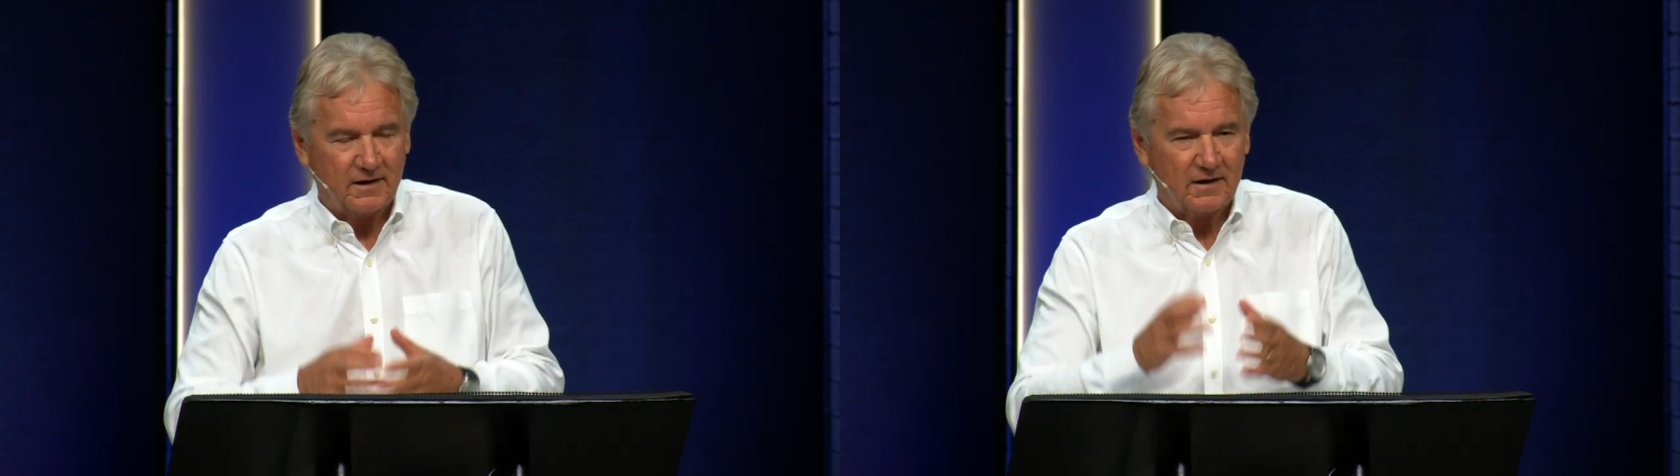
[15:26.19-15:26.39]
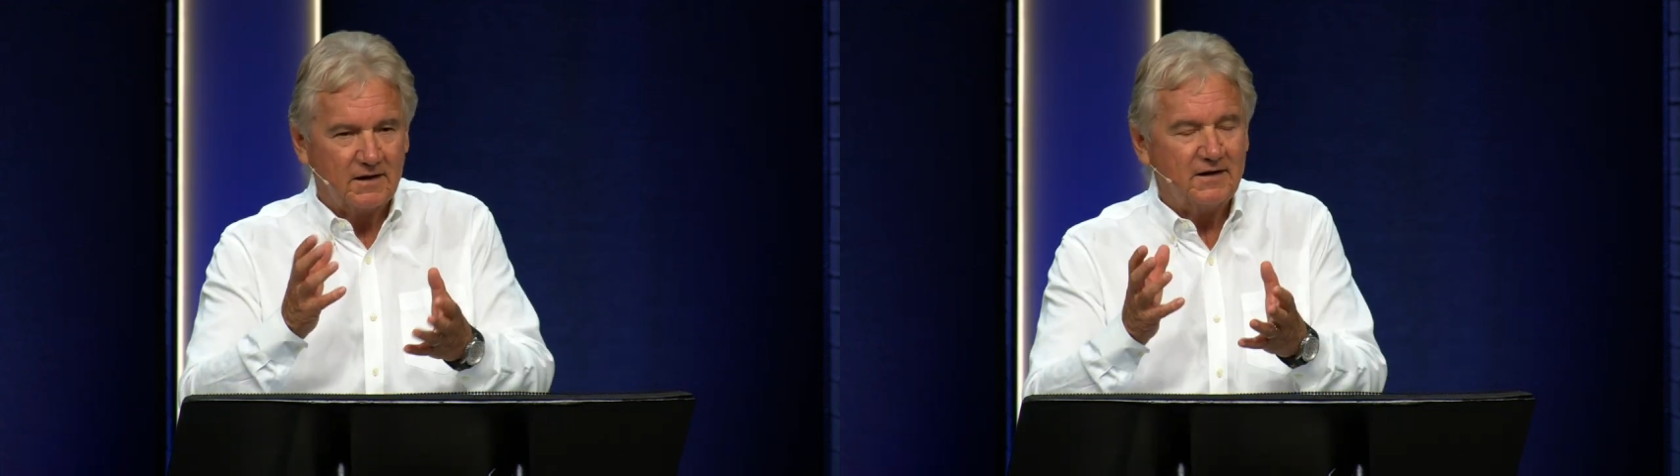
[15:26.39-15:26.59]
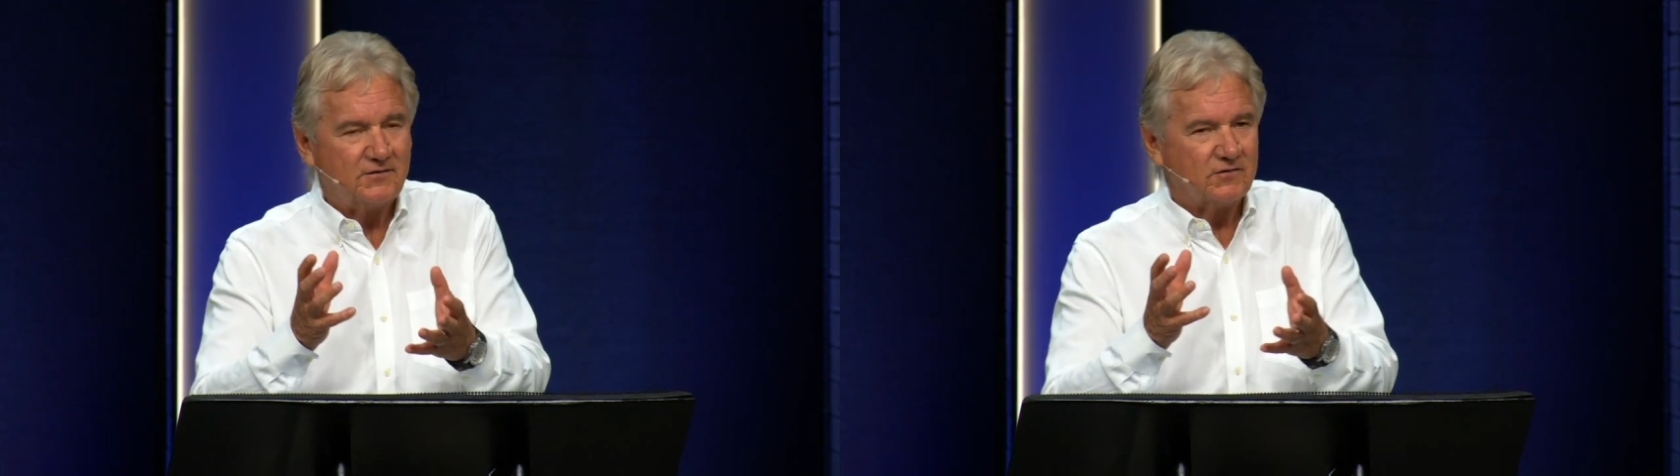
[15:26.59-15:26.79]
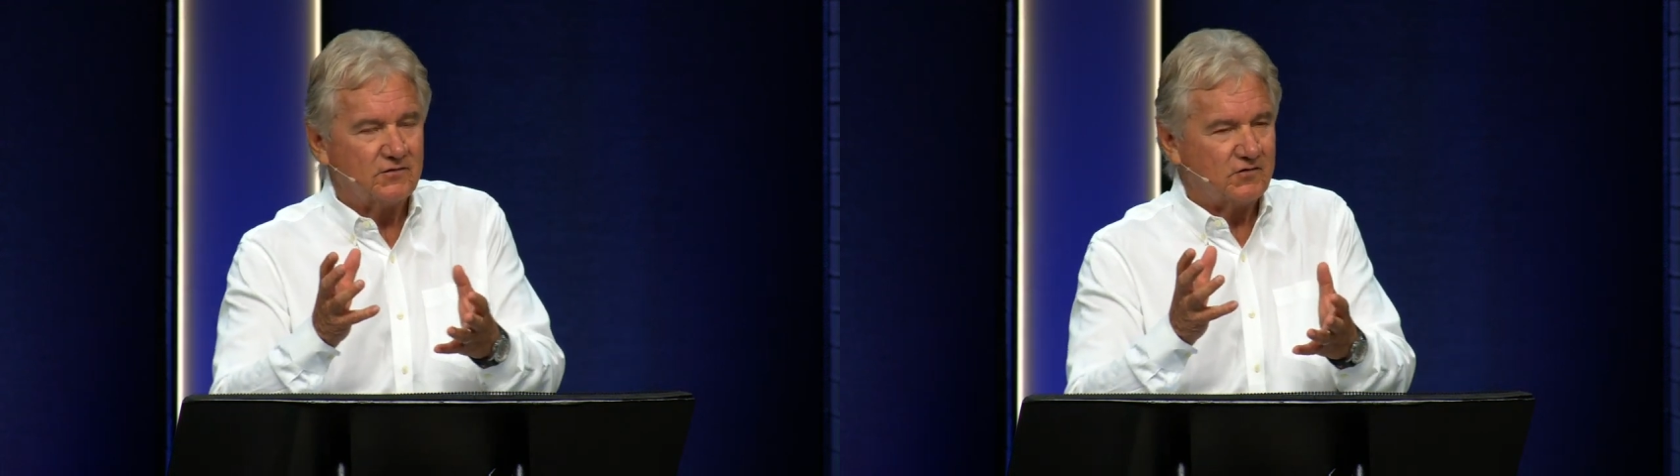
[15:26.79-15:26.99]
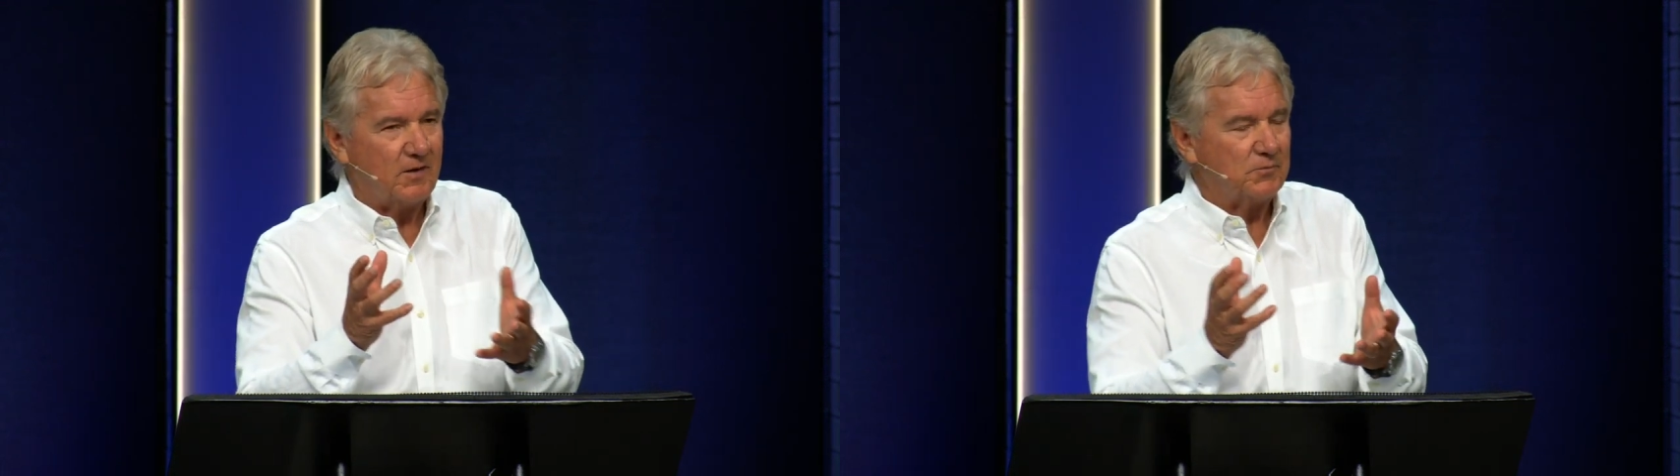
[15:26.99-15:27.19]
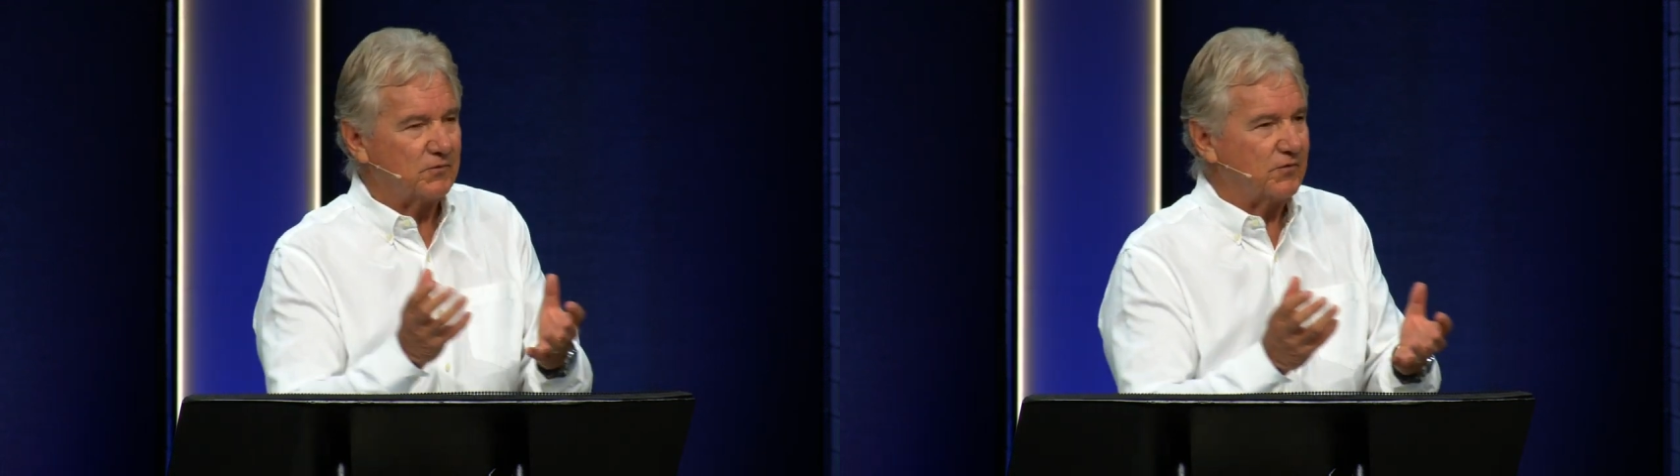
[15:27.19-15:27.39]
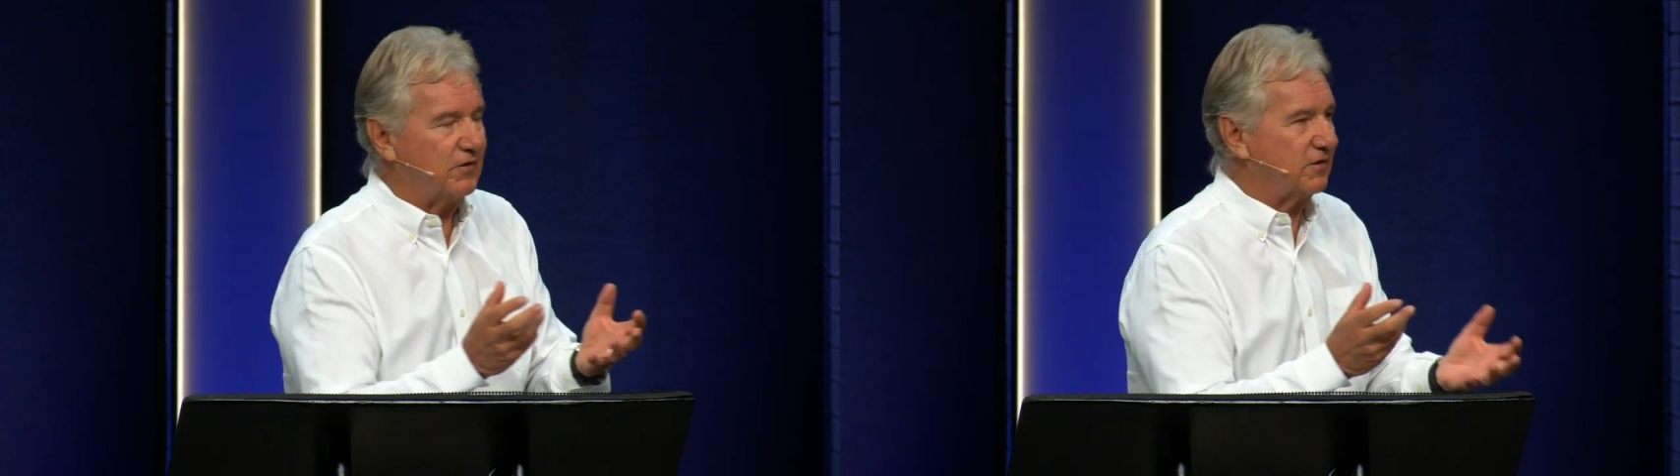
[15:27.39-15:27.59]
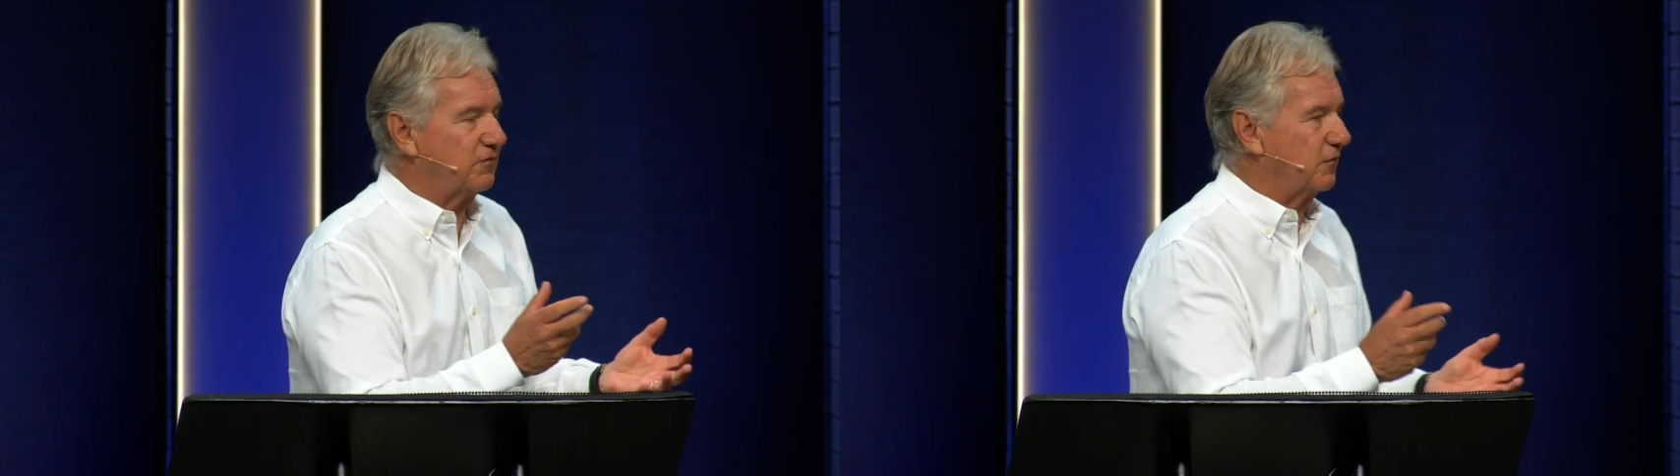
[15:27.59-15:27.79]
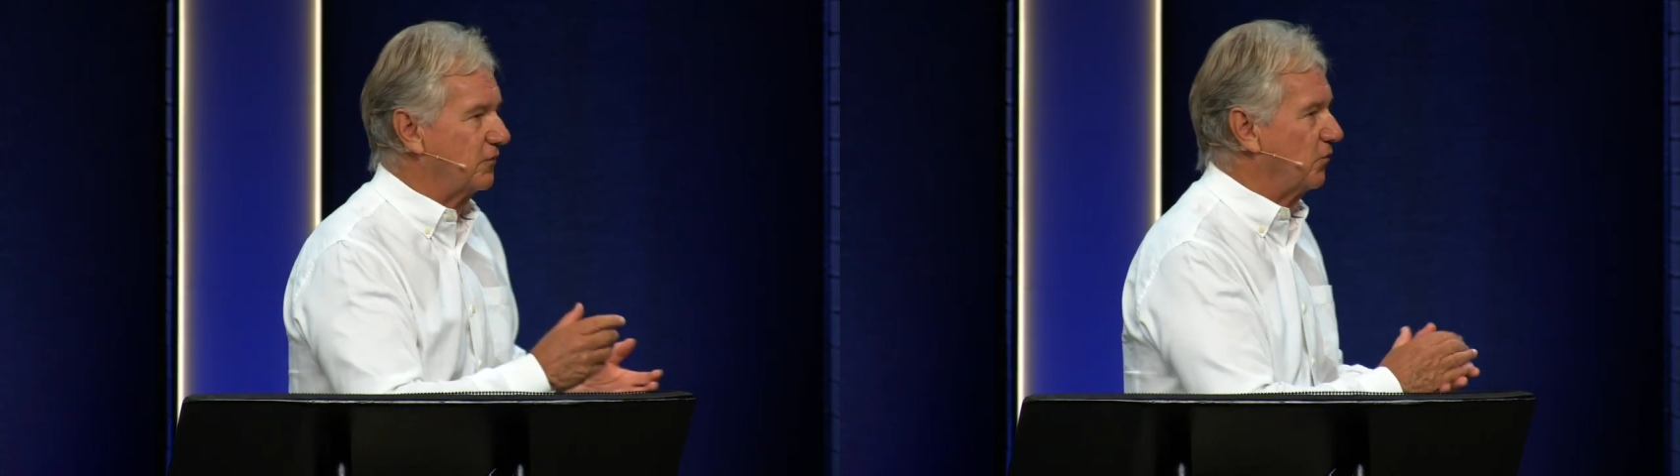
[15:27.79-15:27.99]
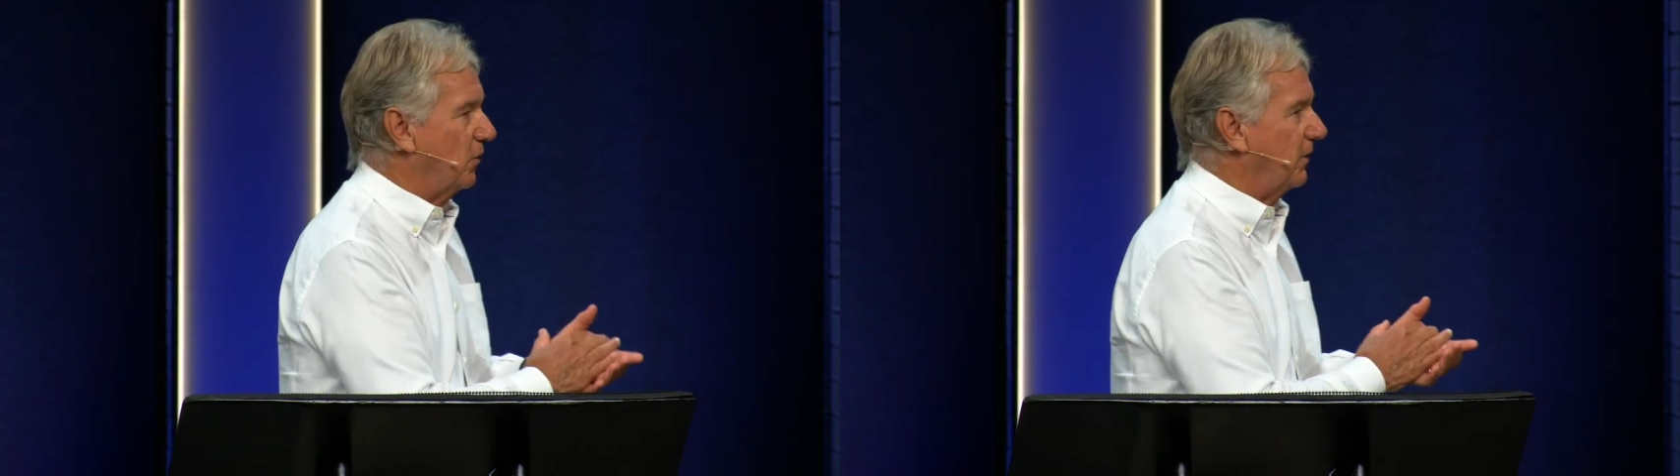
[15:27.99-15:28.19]
In Galatians chapter 6,
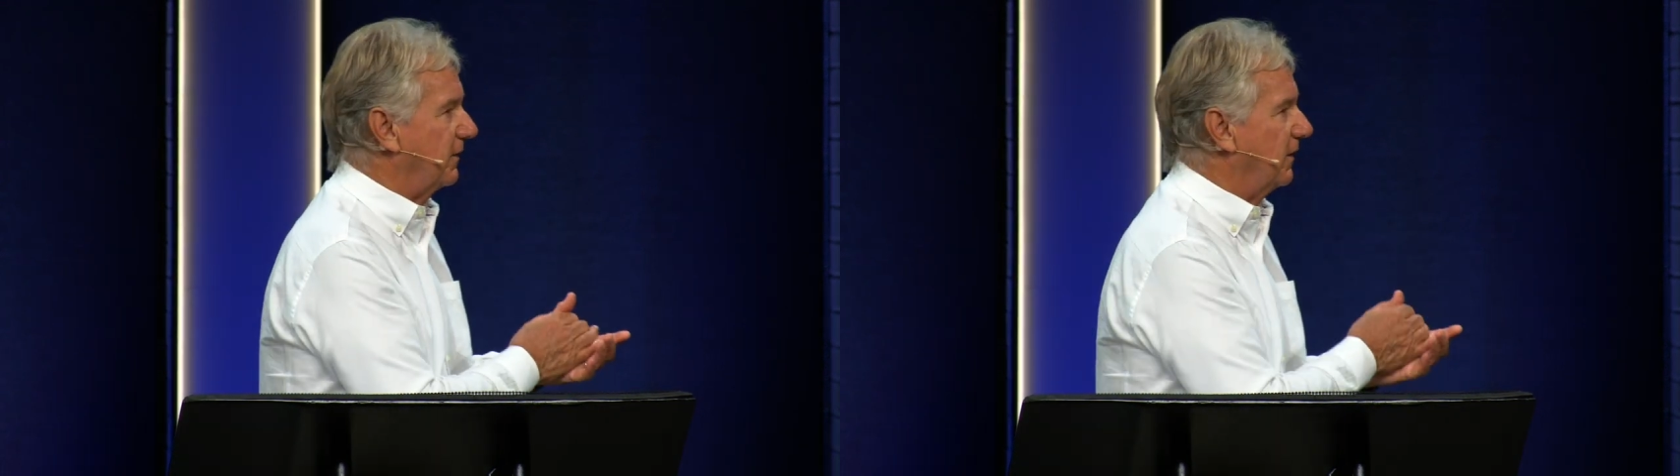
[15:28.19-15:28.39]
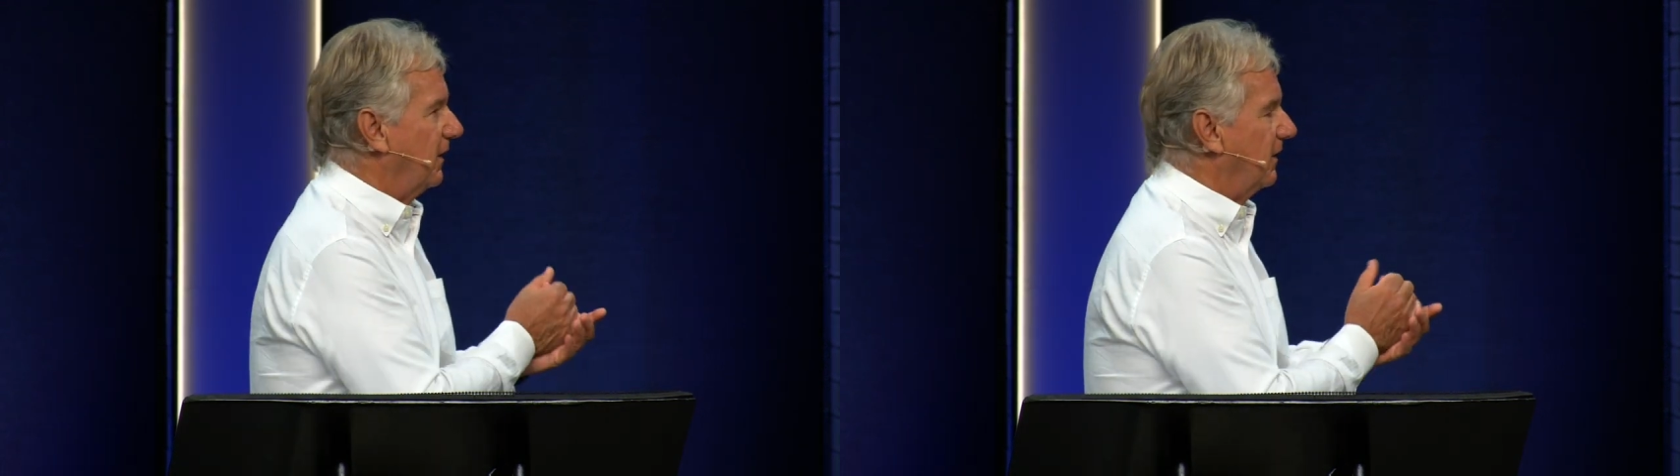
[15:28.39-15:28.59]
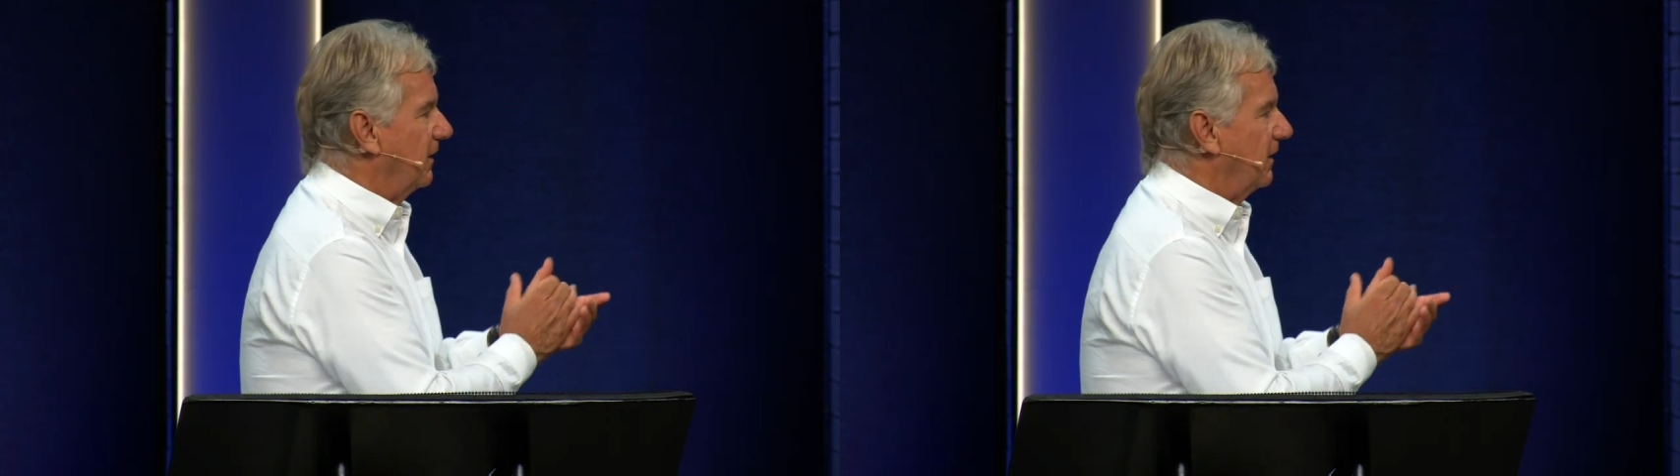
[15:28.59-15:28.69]
verse 1,